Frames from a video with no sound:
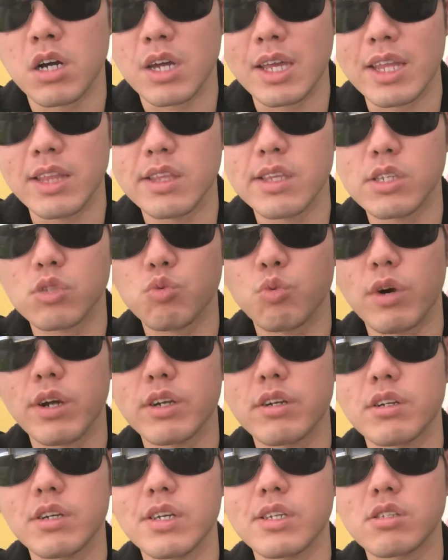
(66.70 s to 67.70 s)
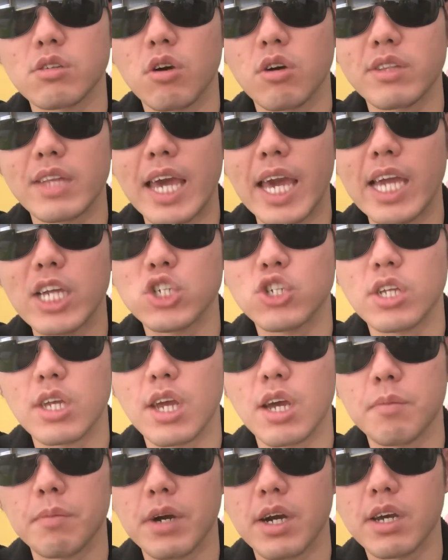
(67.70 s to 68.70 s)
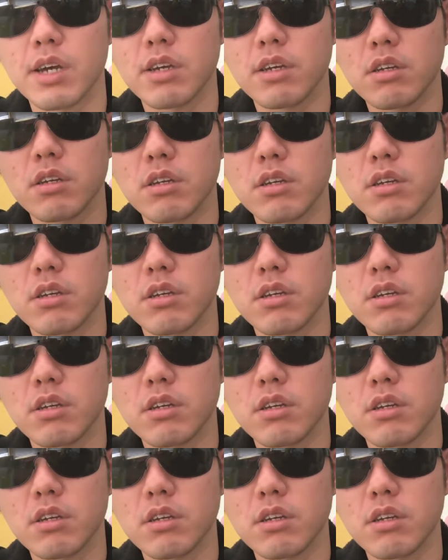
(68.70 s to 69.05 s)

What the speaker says: this wire is called the HDMI,